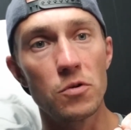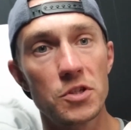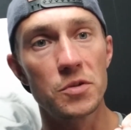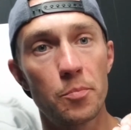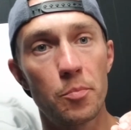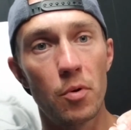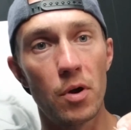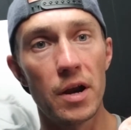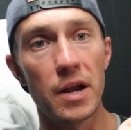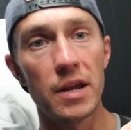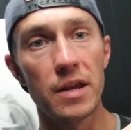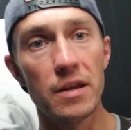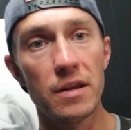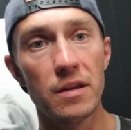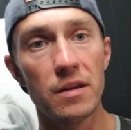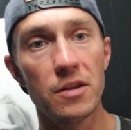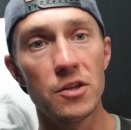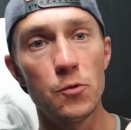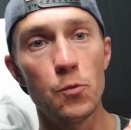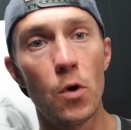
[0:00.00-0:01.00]
spray,
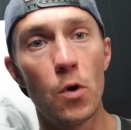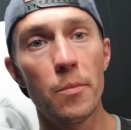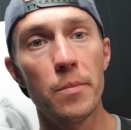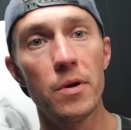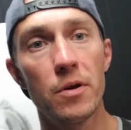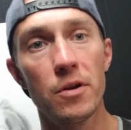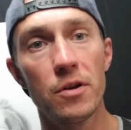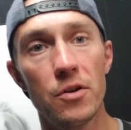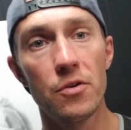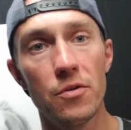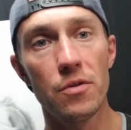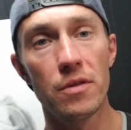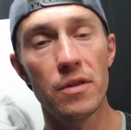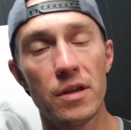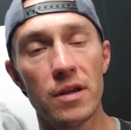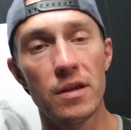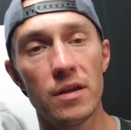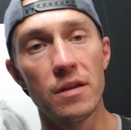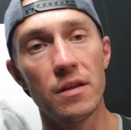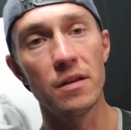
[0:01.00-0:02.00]
you won't be able to
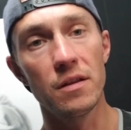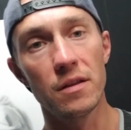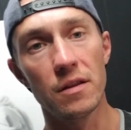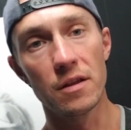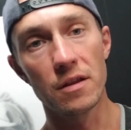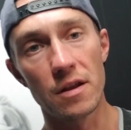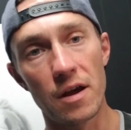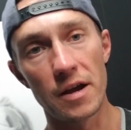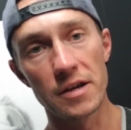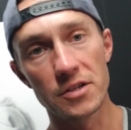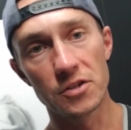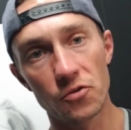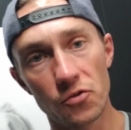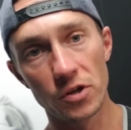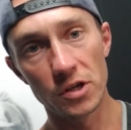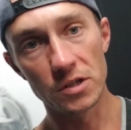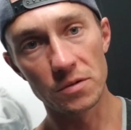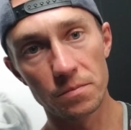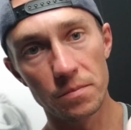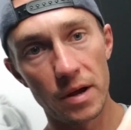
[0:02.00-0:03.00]
do the nice
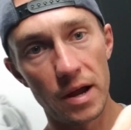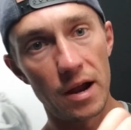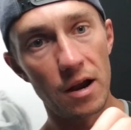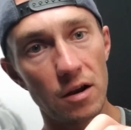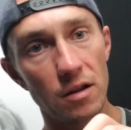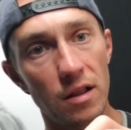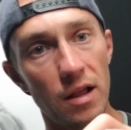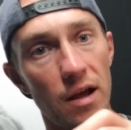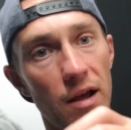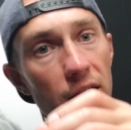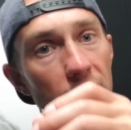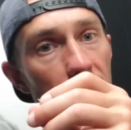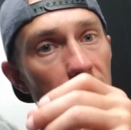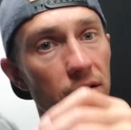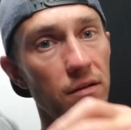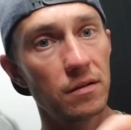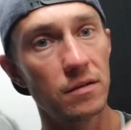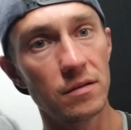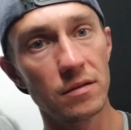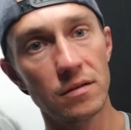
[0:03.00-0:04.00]
crisp hairline
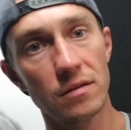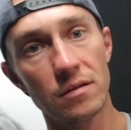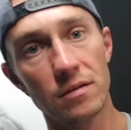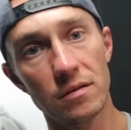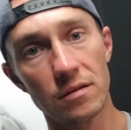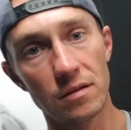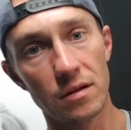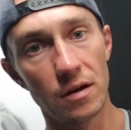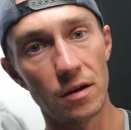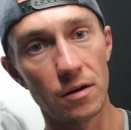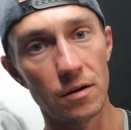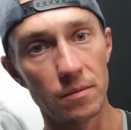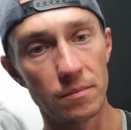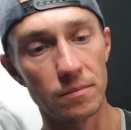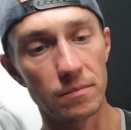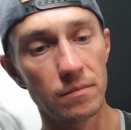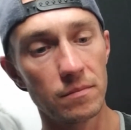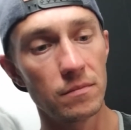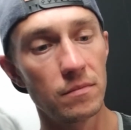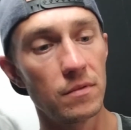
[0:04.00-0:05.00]

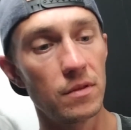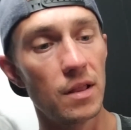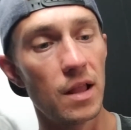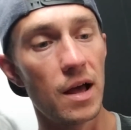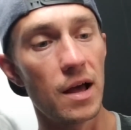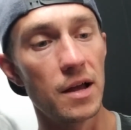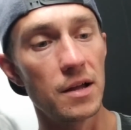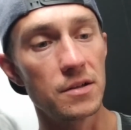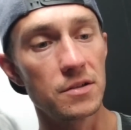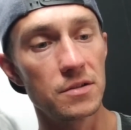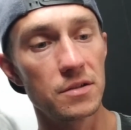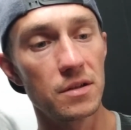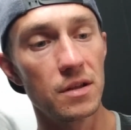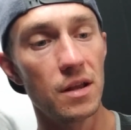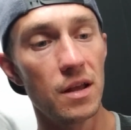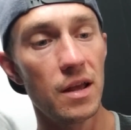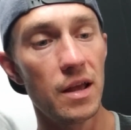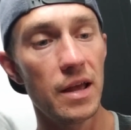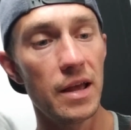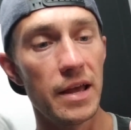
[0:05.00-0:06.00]
lines.
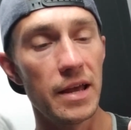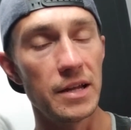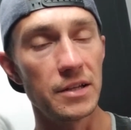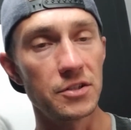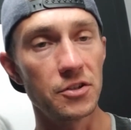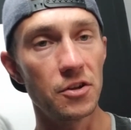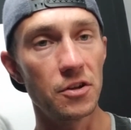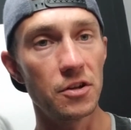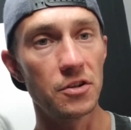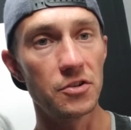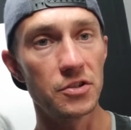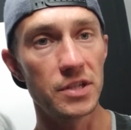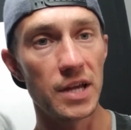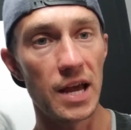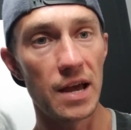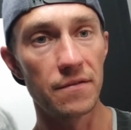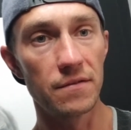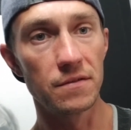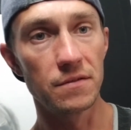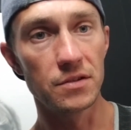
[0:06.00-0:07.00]
It's going to just
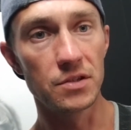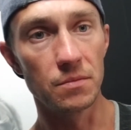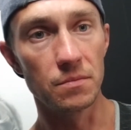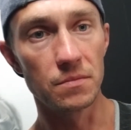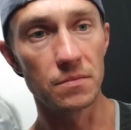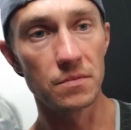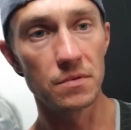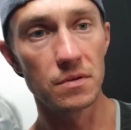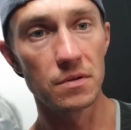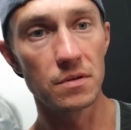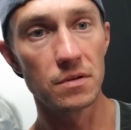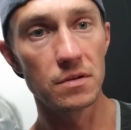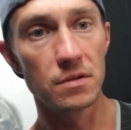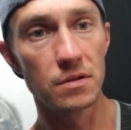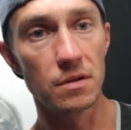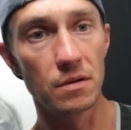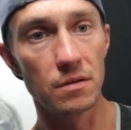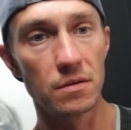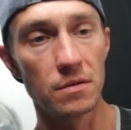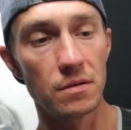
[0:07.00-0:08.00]
have some
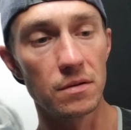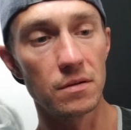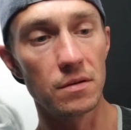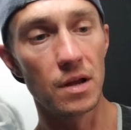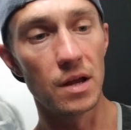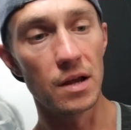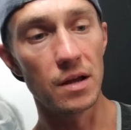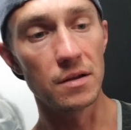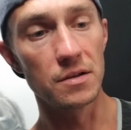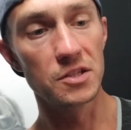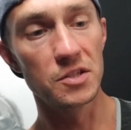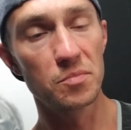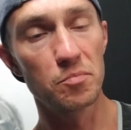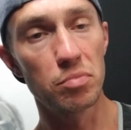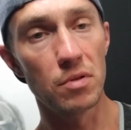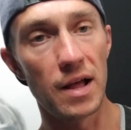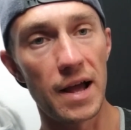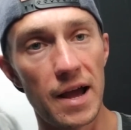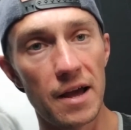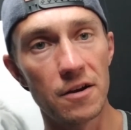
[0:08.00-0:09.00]

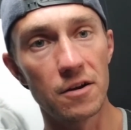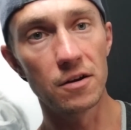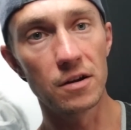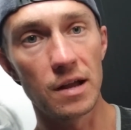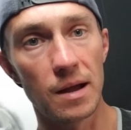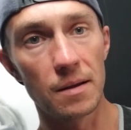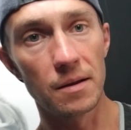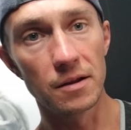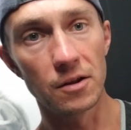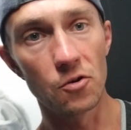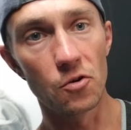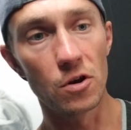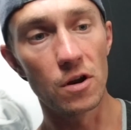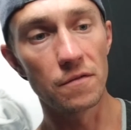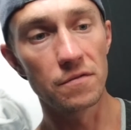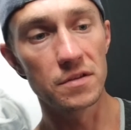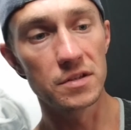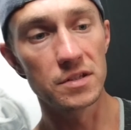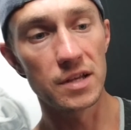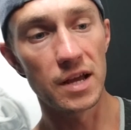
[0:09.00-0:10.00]
splatter kind of going
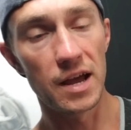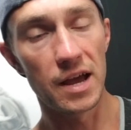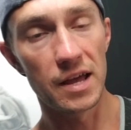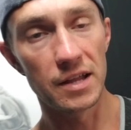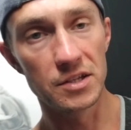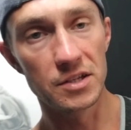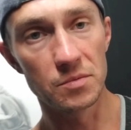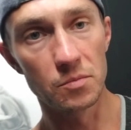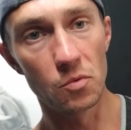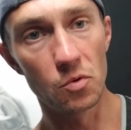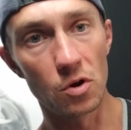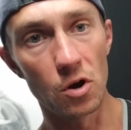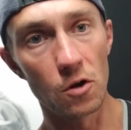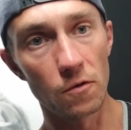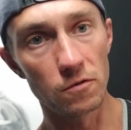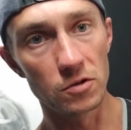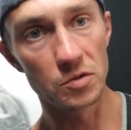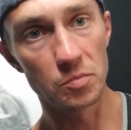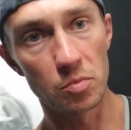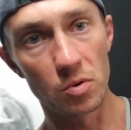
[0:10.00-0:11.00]
off the side, some more
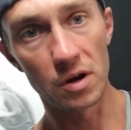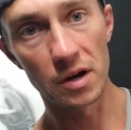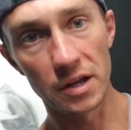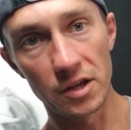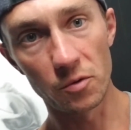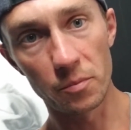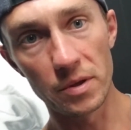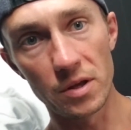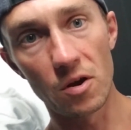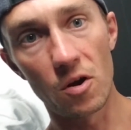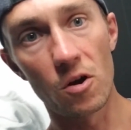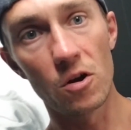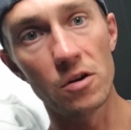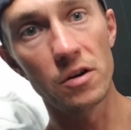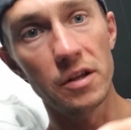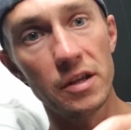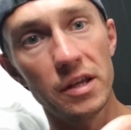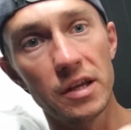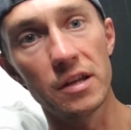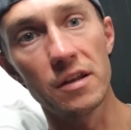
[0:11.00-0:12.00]
overspray. It'll be hard to
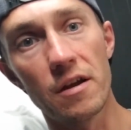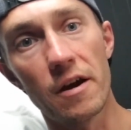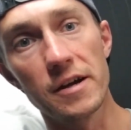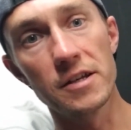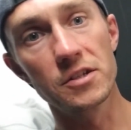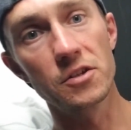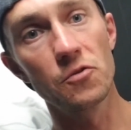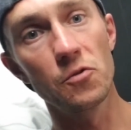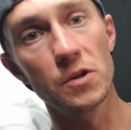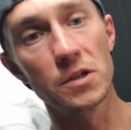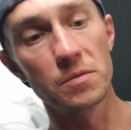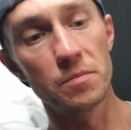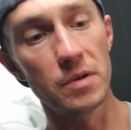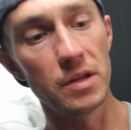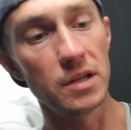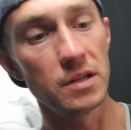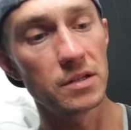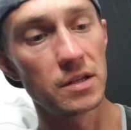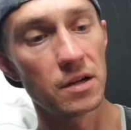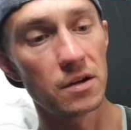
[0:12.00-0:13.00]
get nice crisp
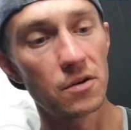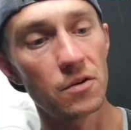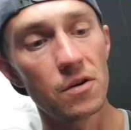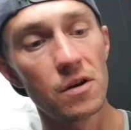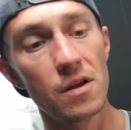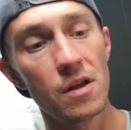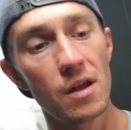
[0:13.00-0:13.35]
detail.